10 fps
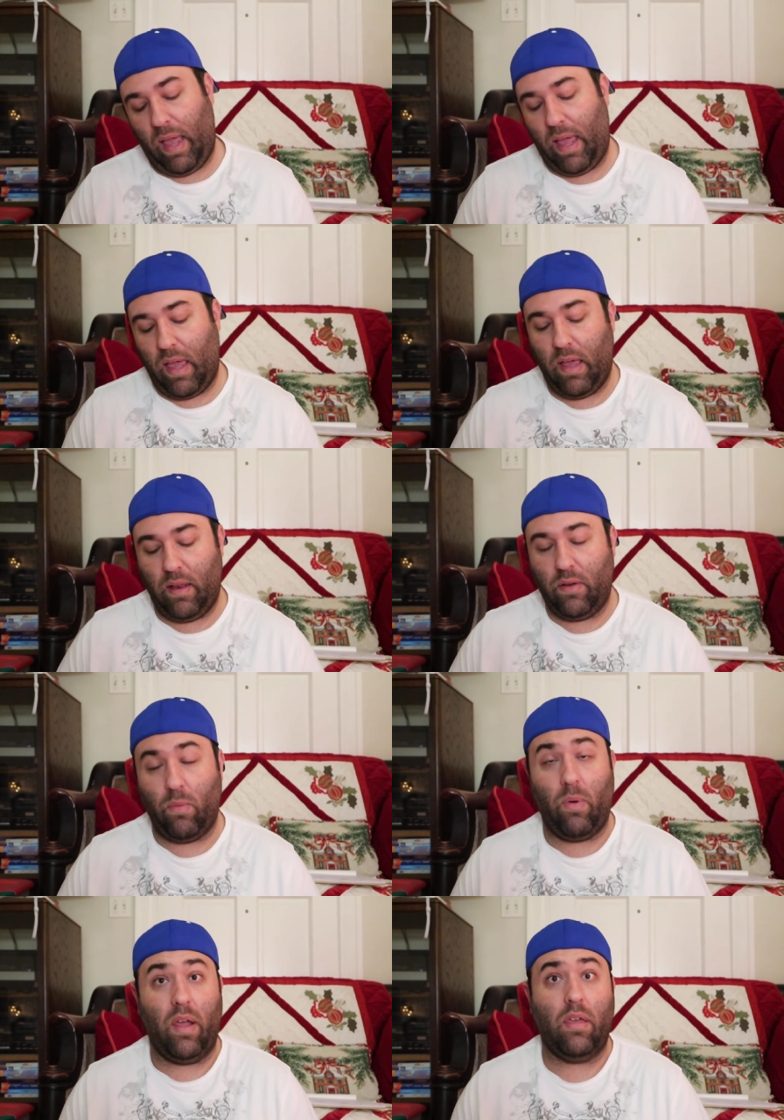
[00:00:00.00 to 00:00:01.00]
and
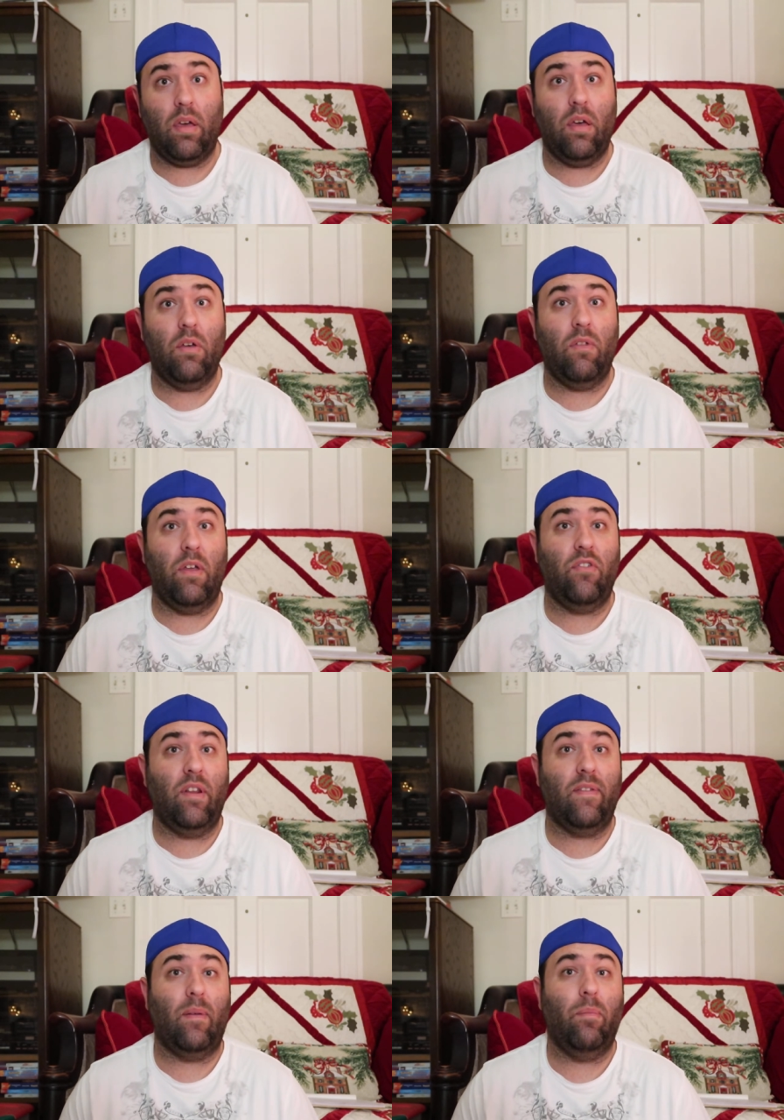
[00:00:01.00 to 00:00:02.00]
Reiko. Like she
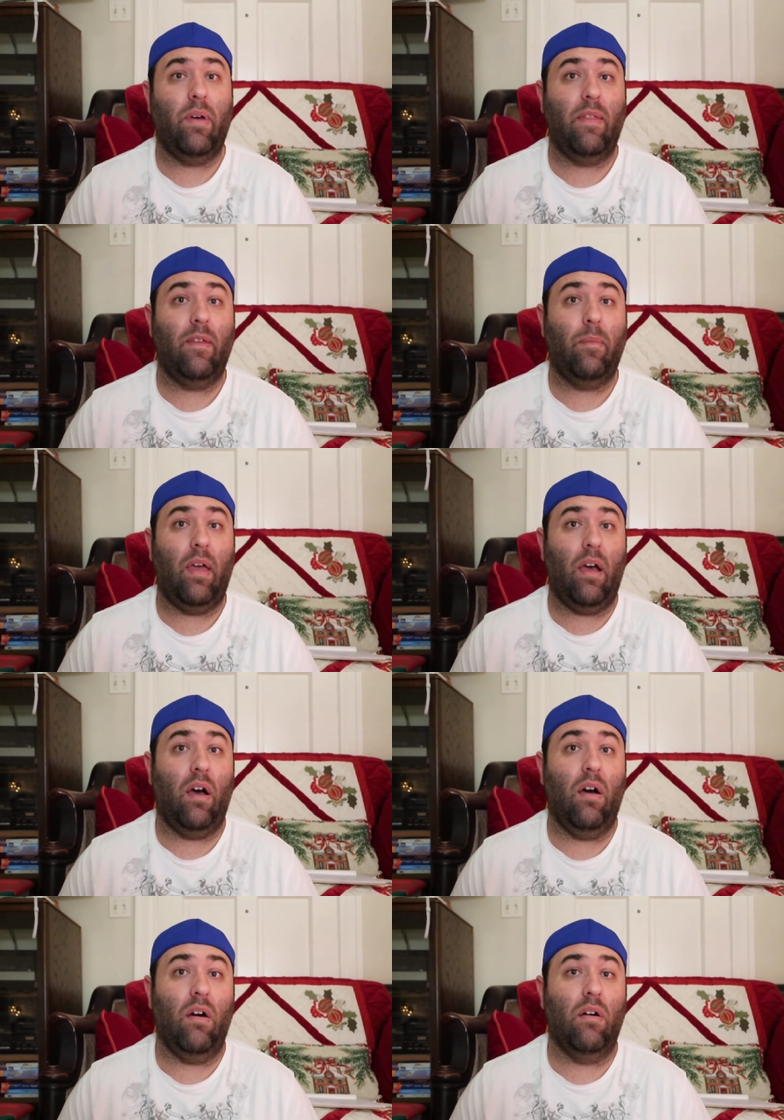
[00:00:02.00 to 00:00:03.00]
doesn't blame them at
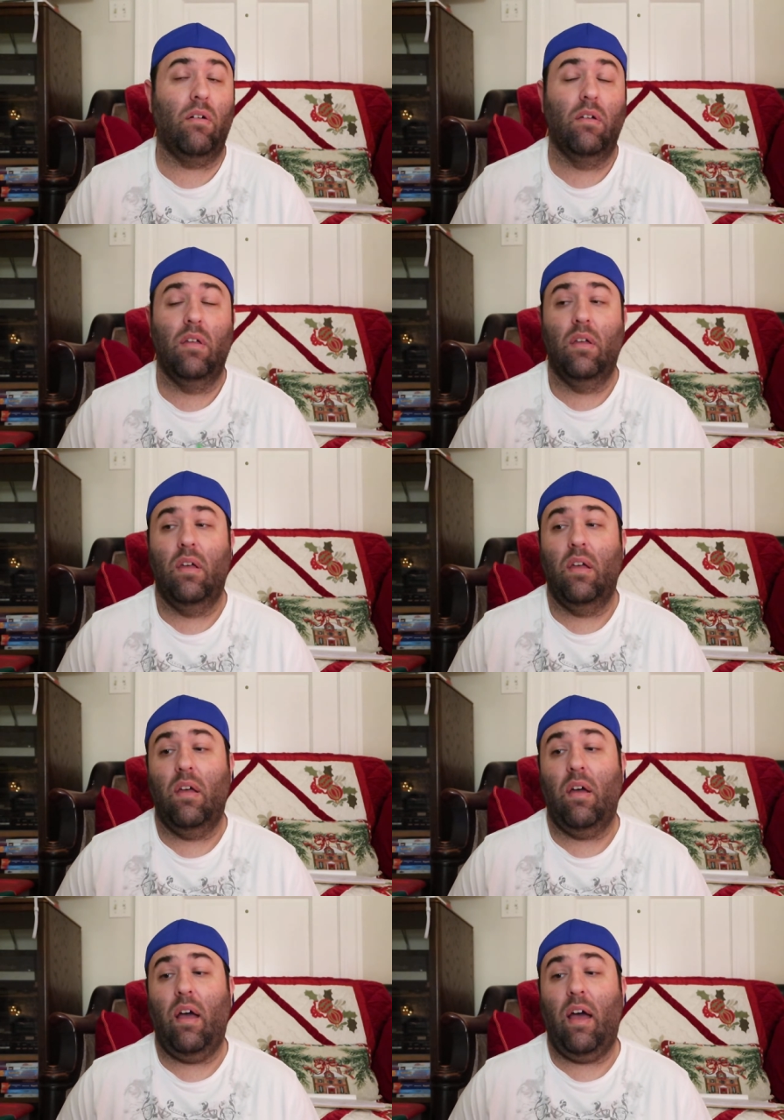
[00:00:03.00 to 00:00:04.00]
all.
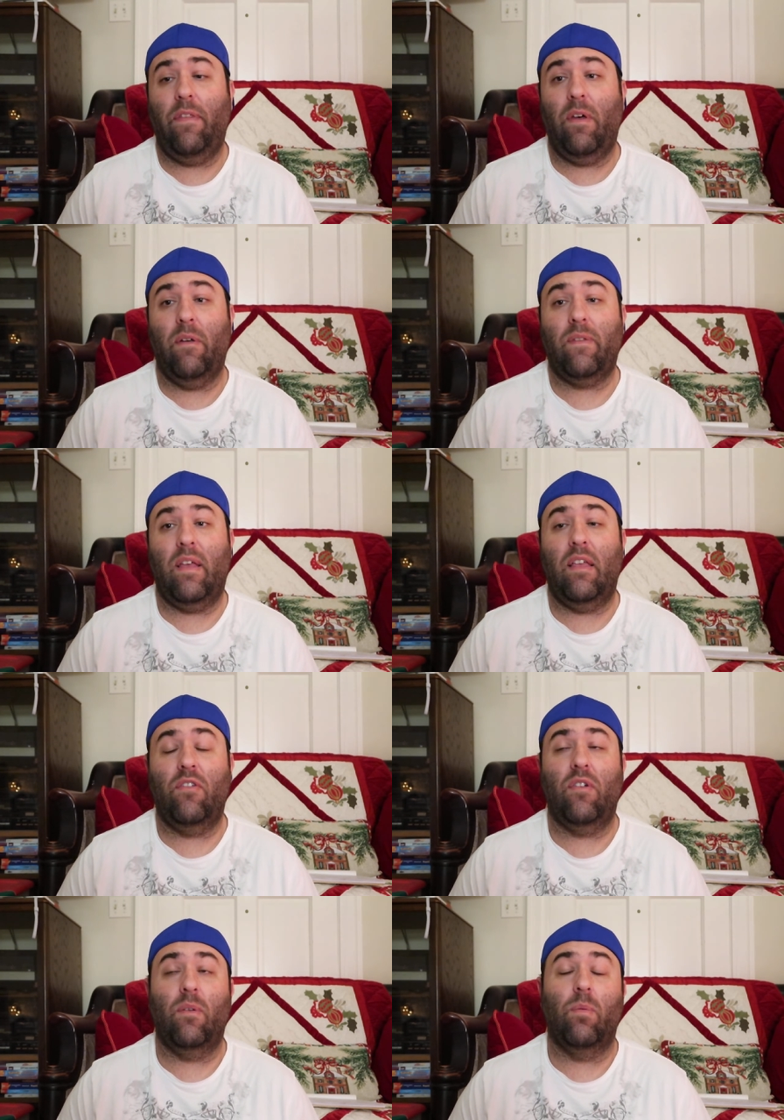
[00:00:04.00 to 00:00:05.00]
I thought it was like it
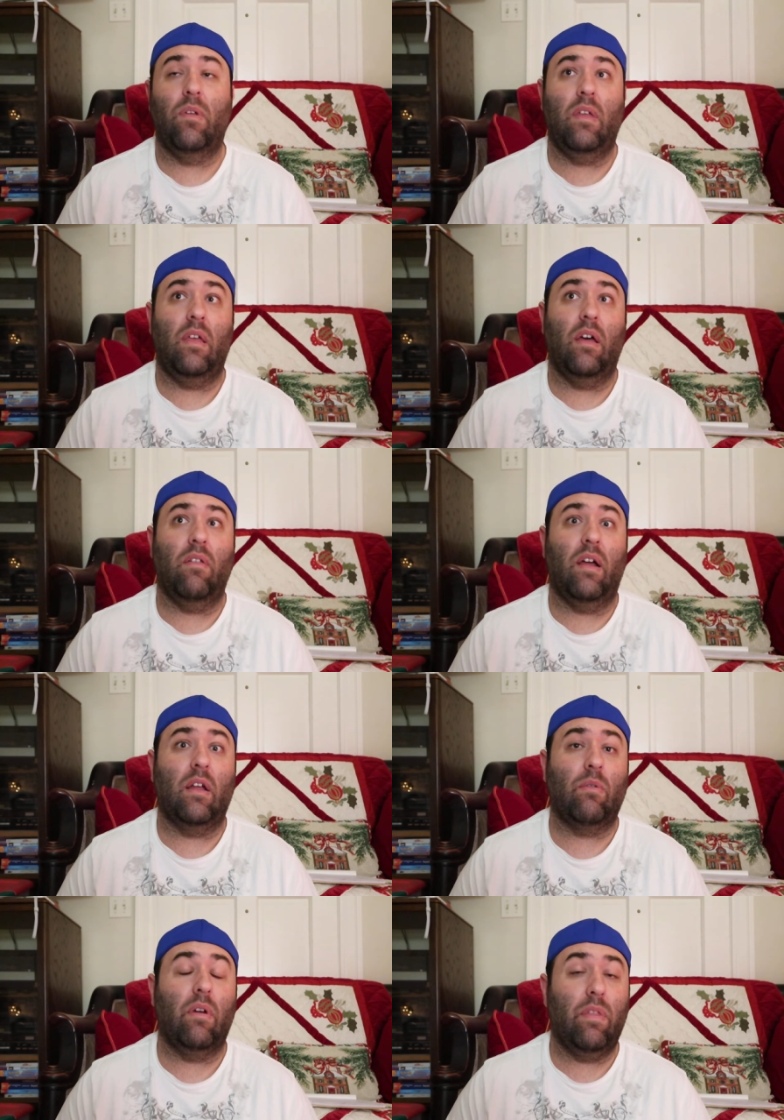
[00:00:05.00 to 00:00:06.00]
showed really a lot
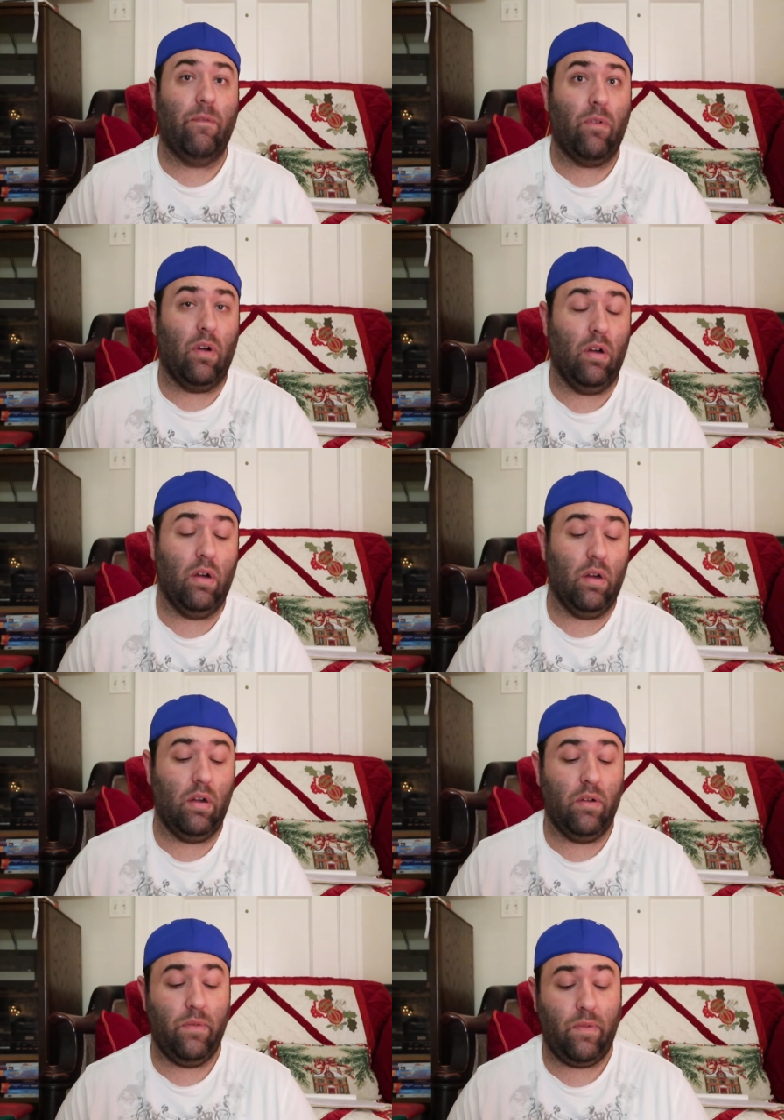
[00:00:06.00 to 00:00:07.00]
of growth for
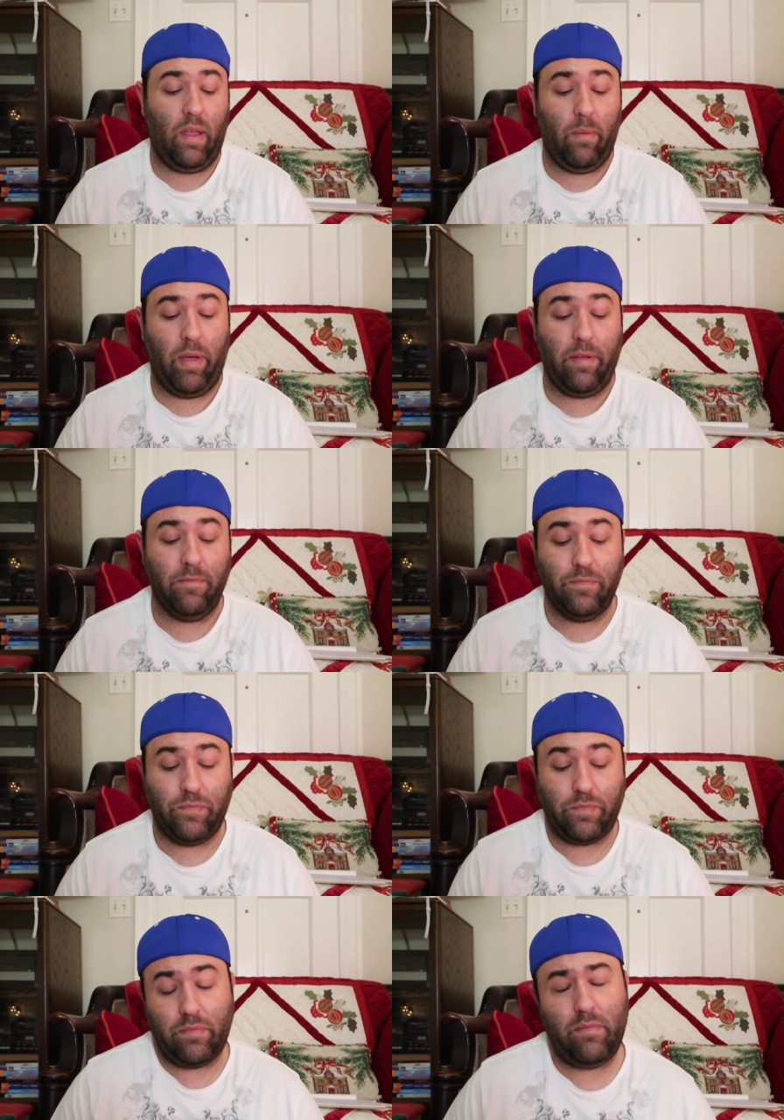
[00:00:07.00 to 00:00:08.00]
her. So anyway,
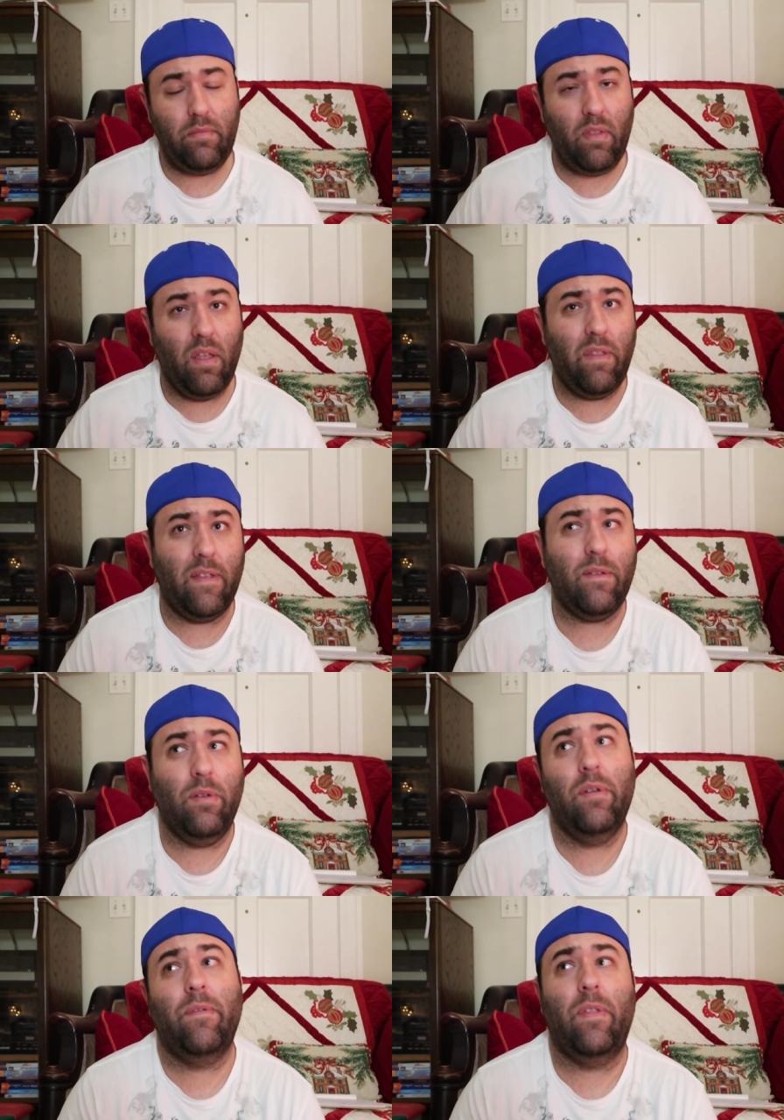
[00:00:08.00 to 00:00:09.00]
that's
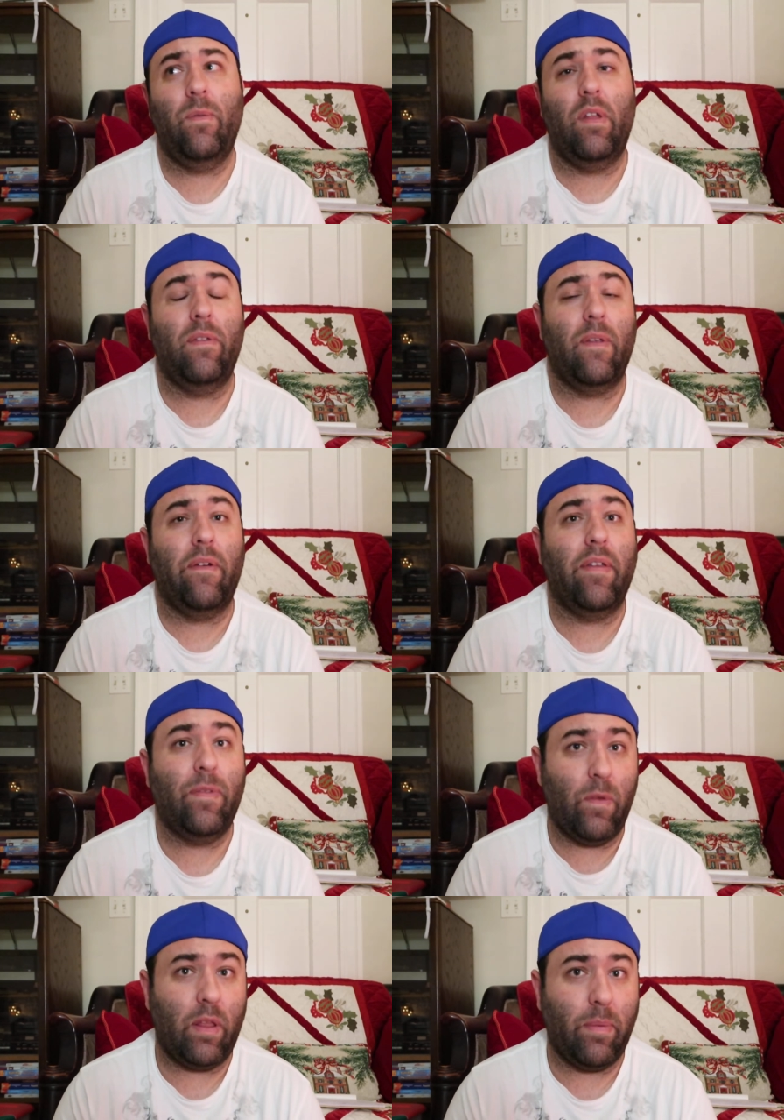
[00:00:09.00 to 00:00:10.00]
what I did for this video. So if you like
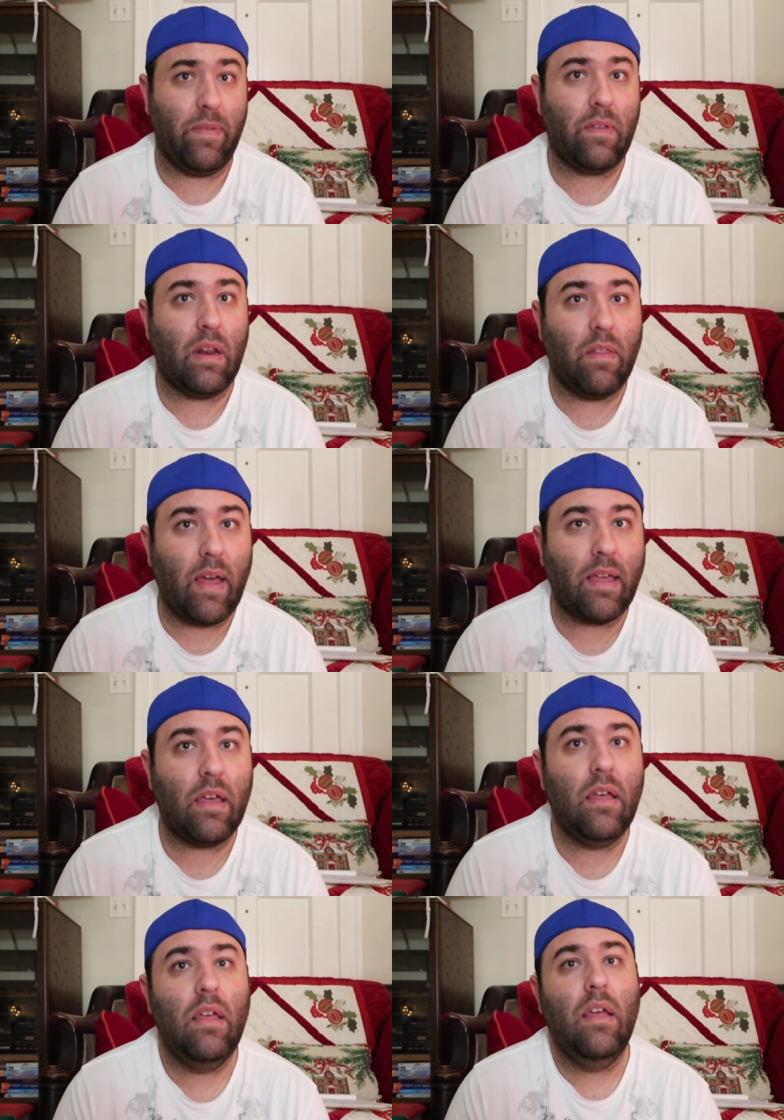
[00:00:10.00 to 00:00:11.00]
this video, please give it a like.